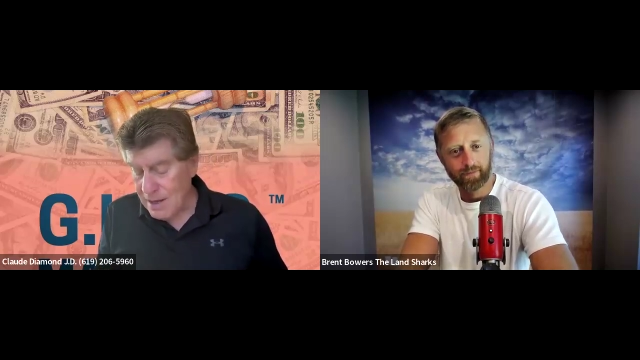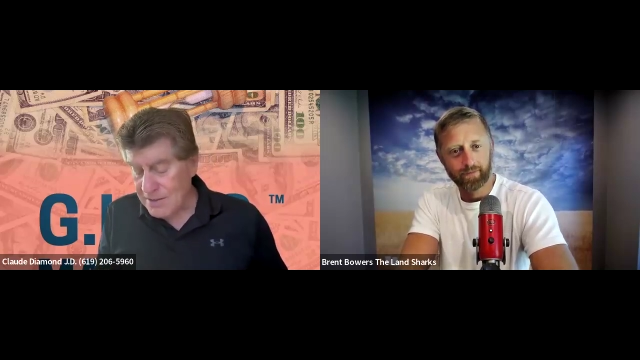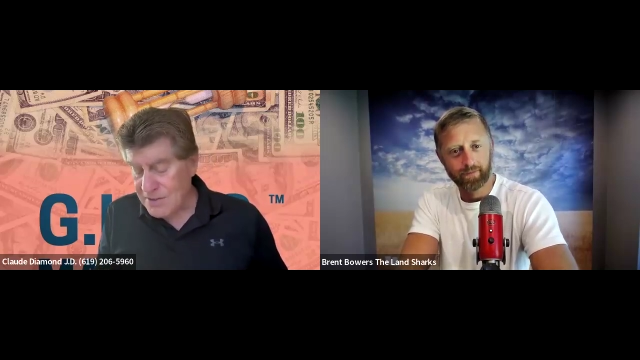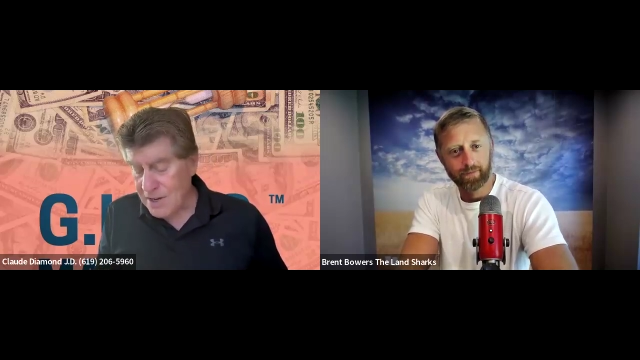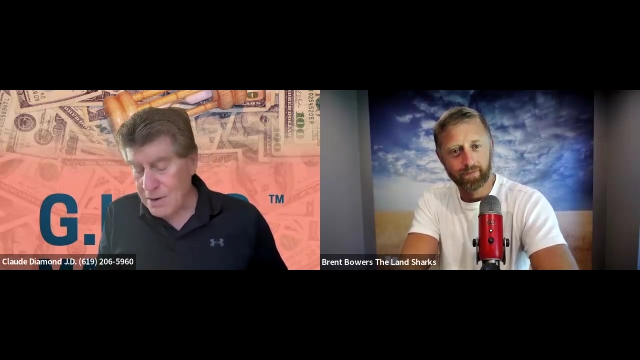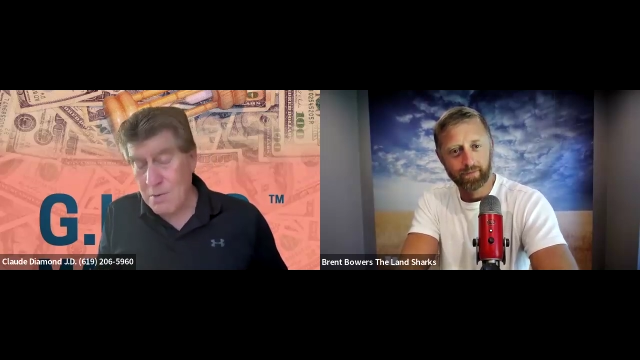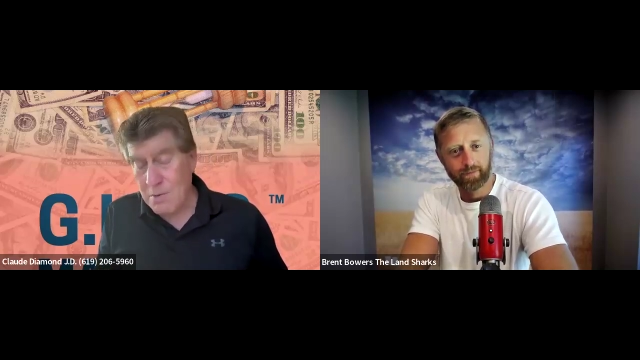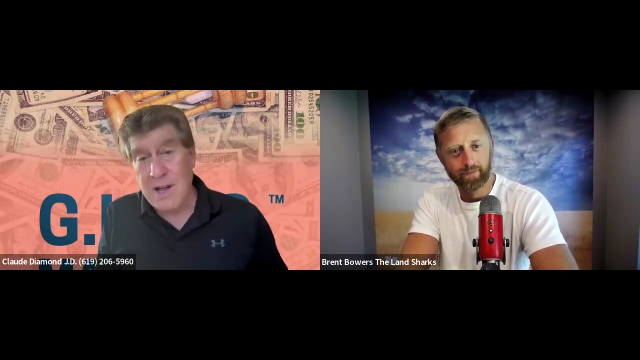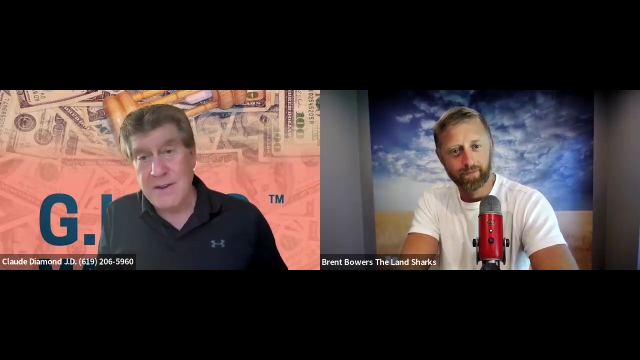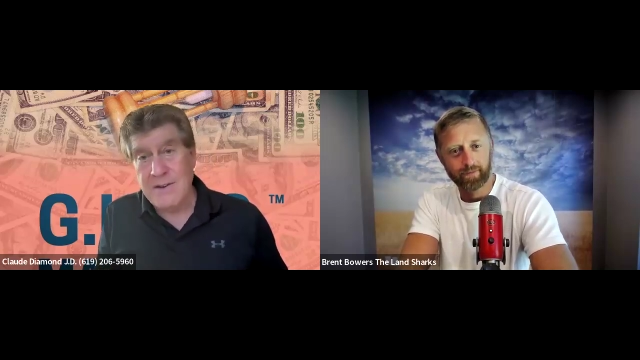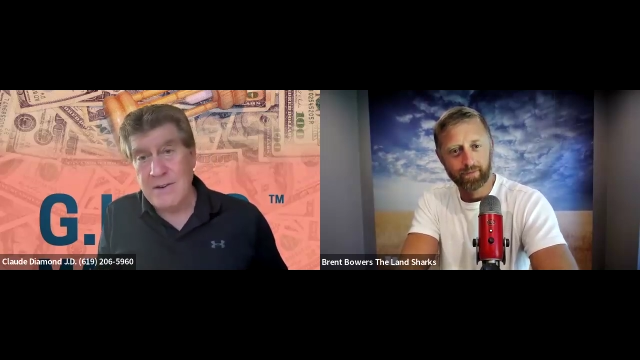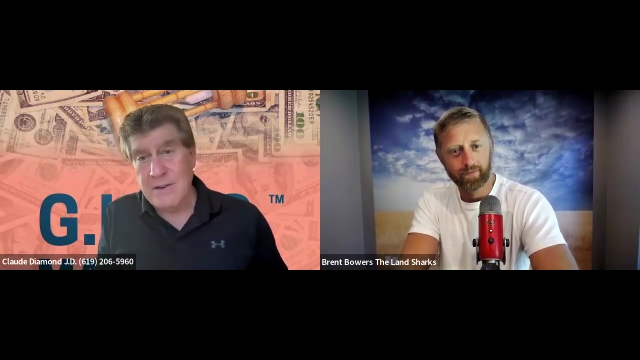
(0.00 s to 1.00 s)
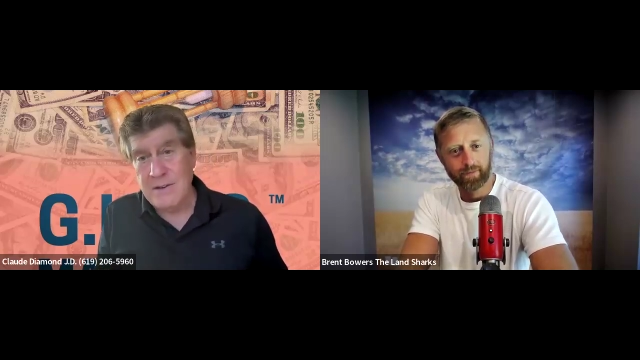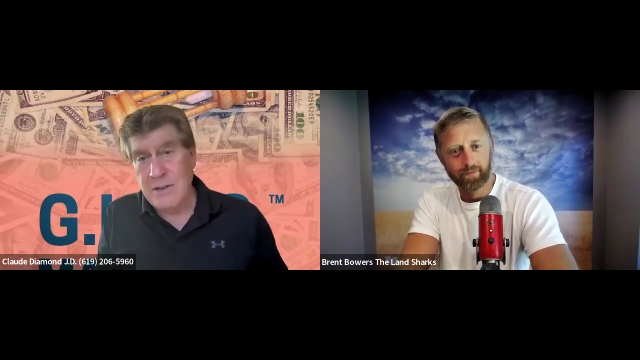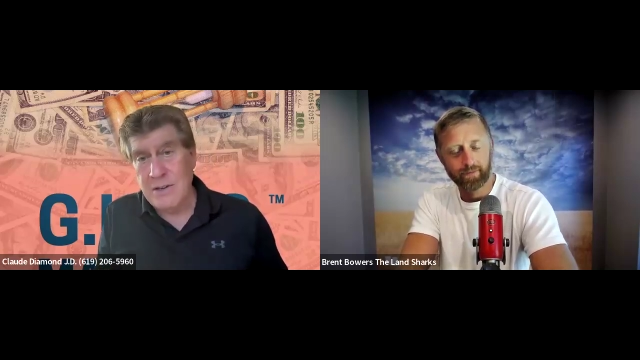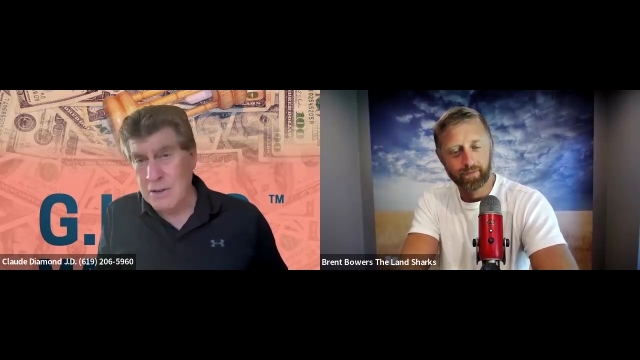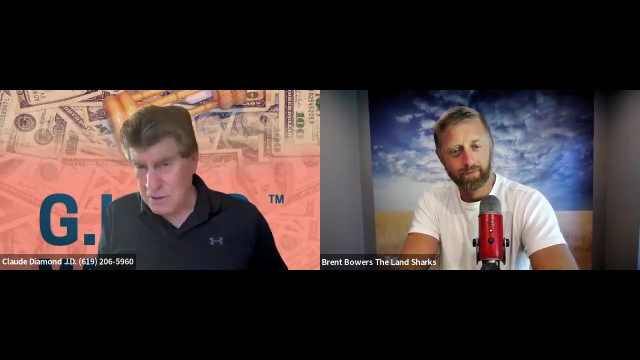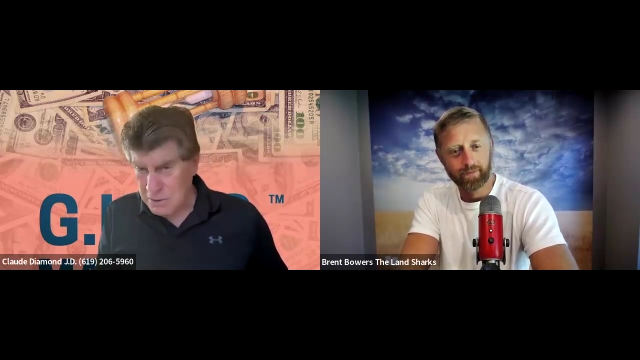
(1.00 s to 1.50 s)
Speaker 1: I'll tell you what.
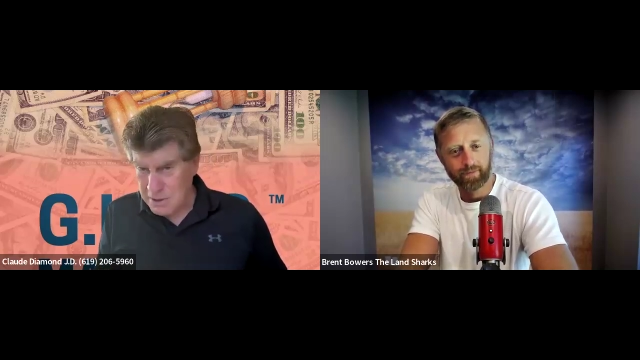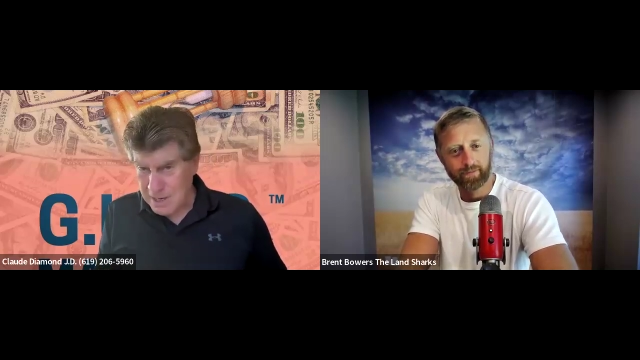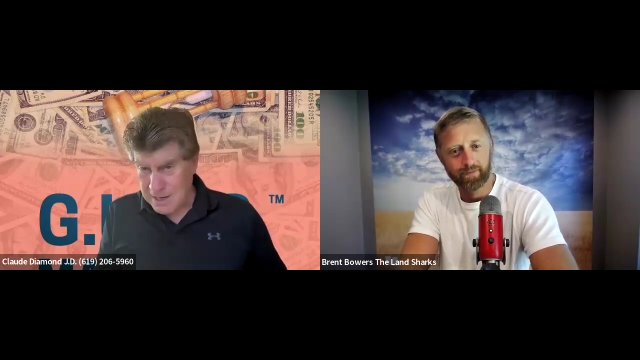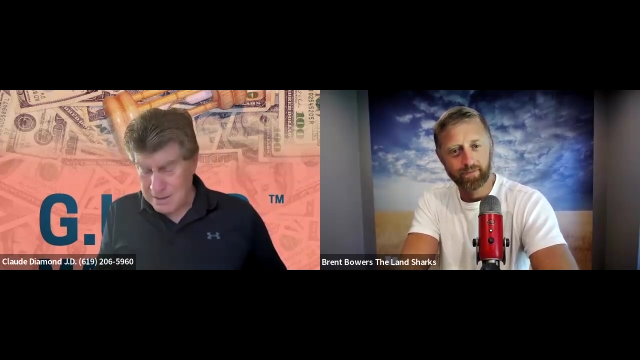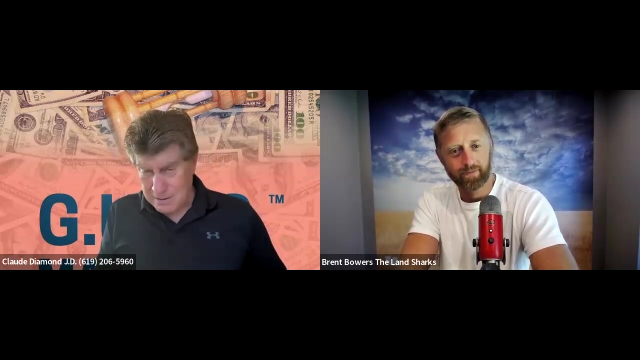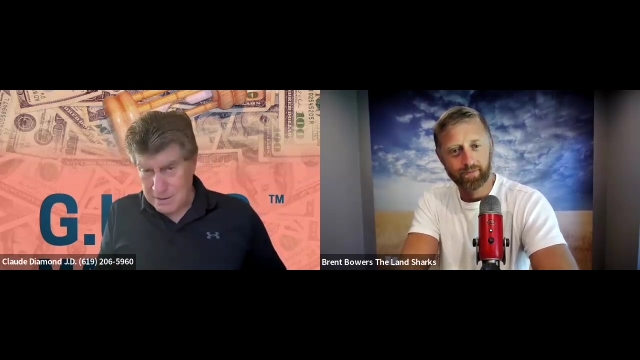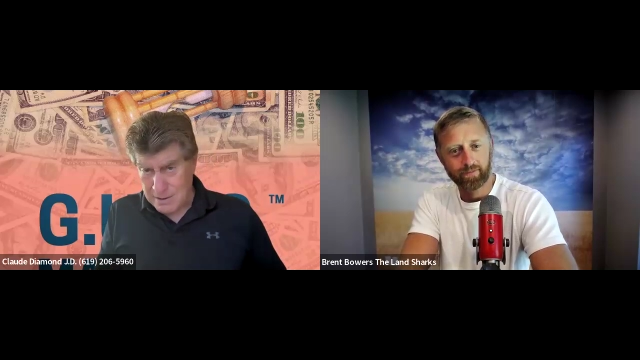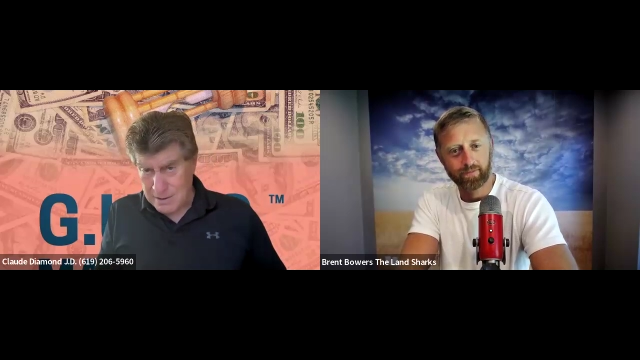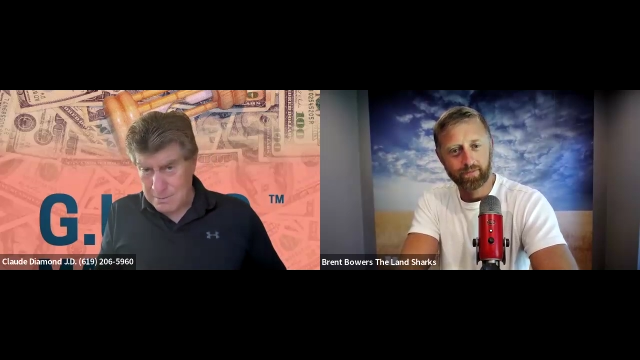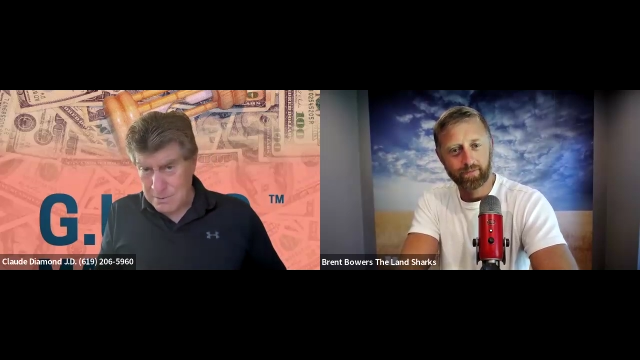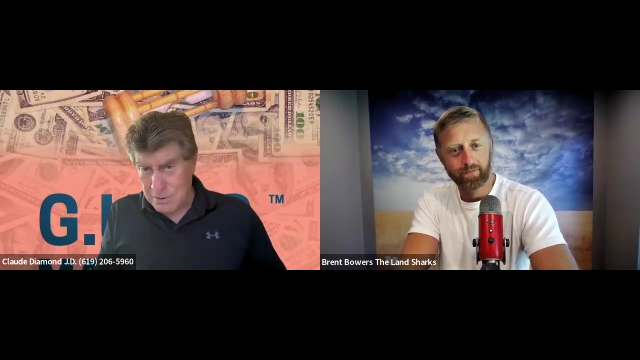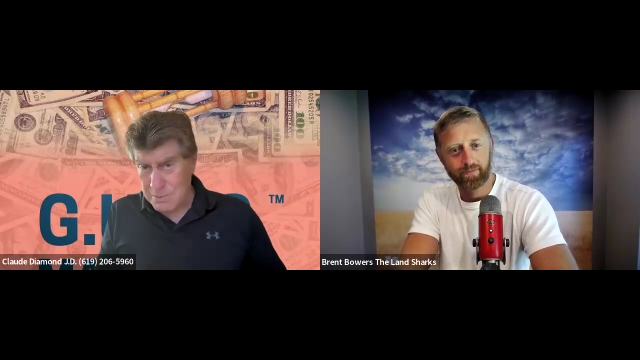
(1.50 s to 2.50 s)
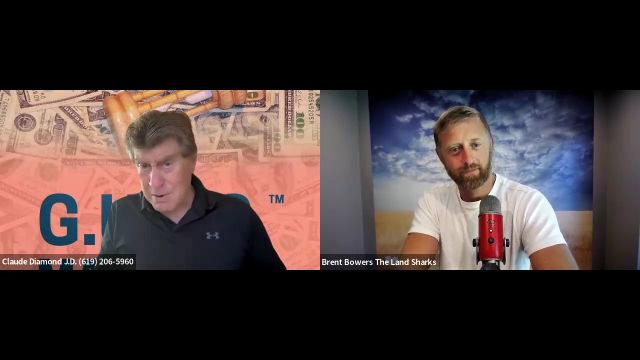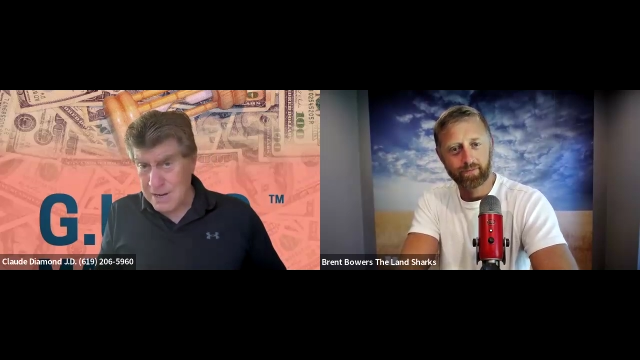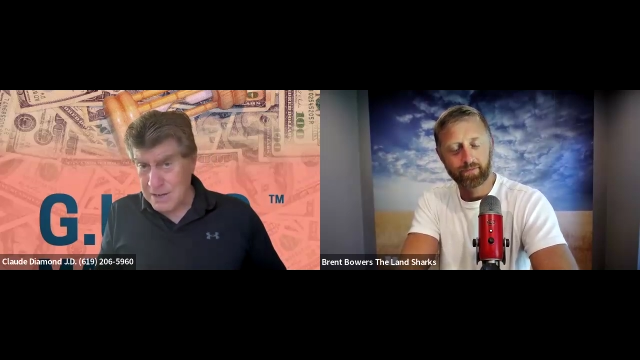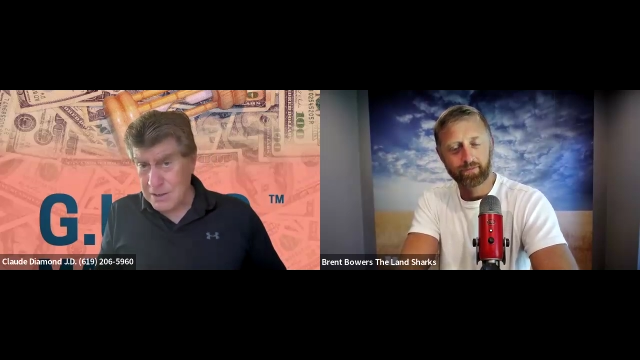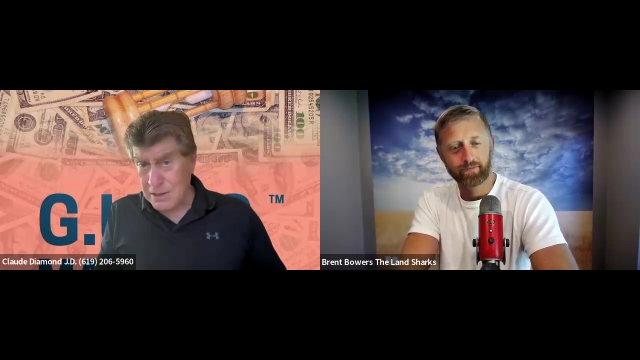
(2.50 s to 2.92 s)
You can't. You ready